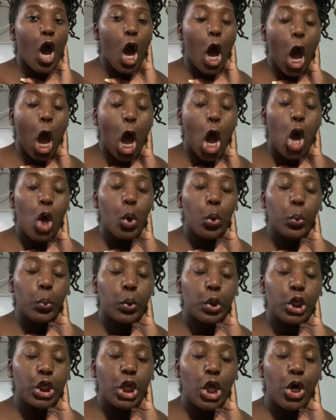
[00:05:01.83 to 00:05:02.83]

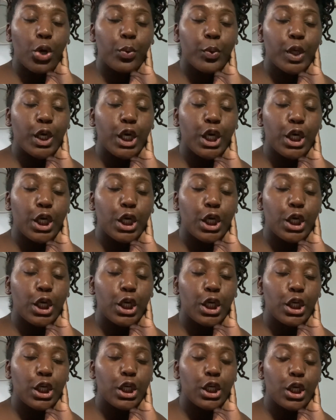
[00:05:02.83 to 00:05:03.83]
Okie
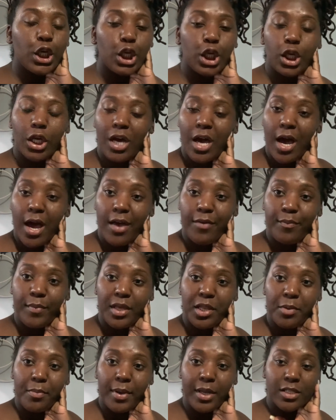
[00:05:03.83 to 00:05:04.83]
dokie, I have
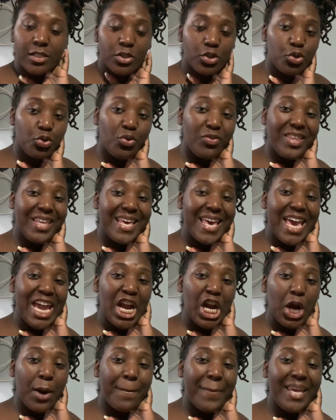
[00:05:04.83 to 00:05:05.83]
made it back to the
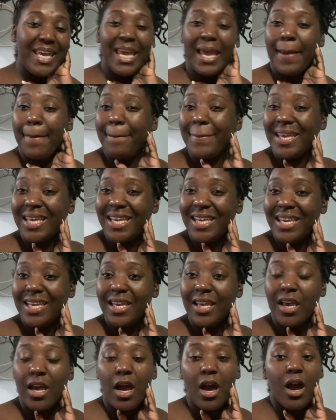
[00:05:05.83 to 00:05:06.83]
Air BnB.
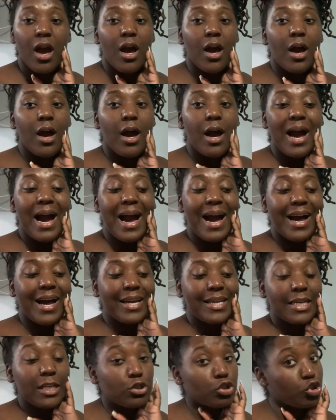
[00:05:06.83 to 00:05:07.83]

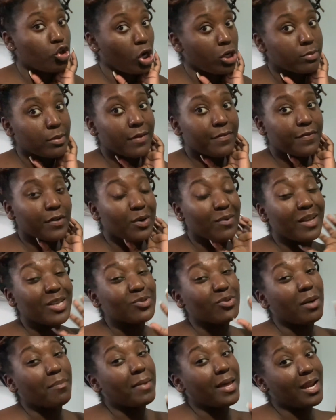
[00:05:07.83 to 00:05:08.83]
I need to charge my phone, that's
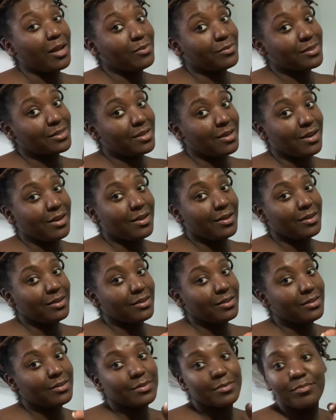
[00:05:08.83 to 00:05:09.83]
why I'm not
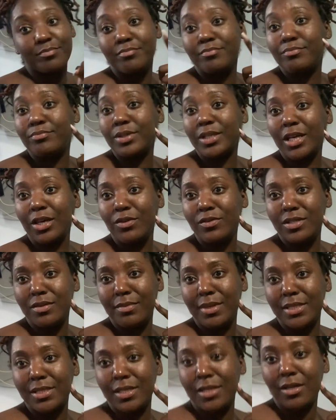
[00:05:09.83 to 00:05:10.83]
outside. But can you see
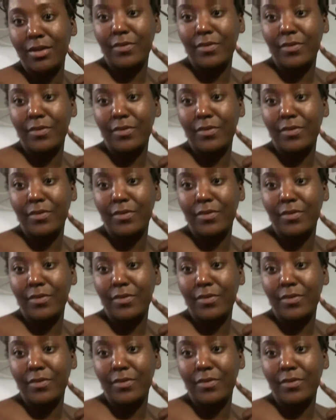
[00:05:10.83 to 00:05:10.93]
my phone?